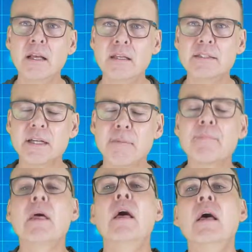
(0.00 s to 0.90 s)
So
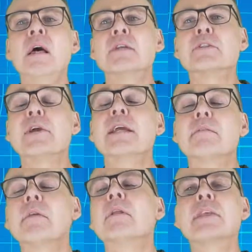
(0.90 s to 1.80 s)

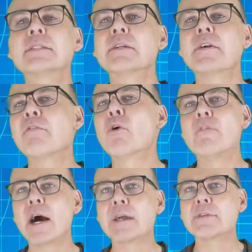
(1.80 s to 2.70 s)
here, these are the 4
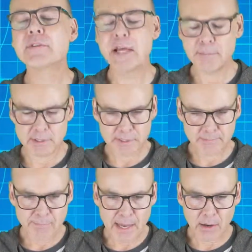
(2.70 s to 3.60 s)
value statements.
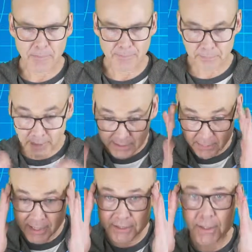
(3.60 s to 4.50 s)
Now, as I
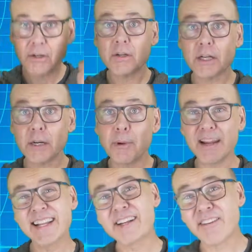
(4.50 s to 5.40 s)
mentioned earlier about
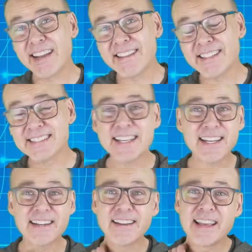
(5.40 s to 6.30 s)
integrating these
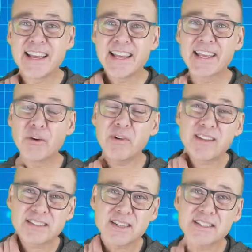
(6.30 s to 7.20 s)
in, what I'll
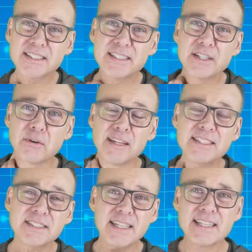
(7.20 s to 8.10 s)
start to do
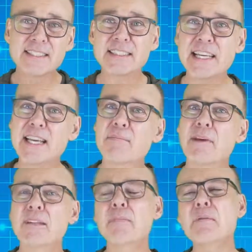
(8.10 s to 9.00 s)
initially as a team,
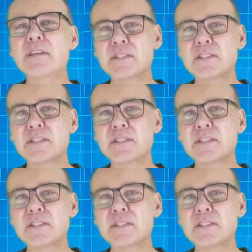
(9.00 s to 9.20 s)
and maybe you